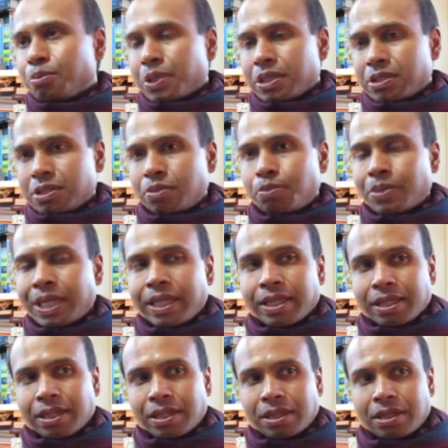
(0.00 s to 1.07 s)
But to
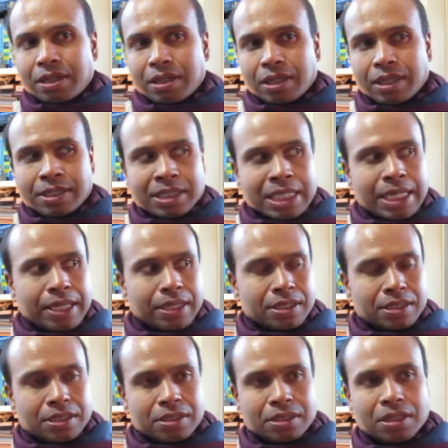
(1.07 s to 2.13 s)
make a, a
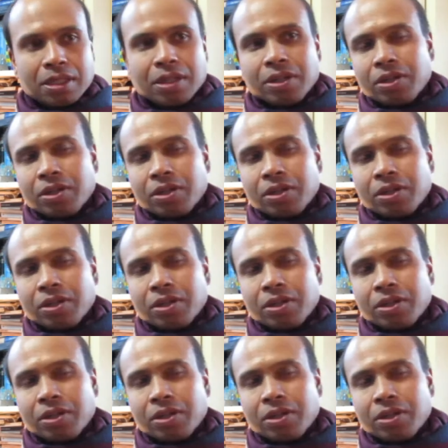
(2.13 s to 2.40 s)
text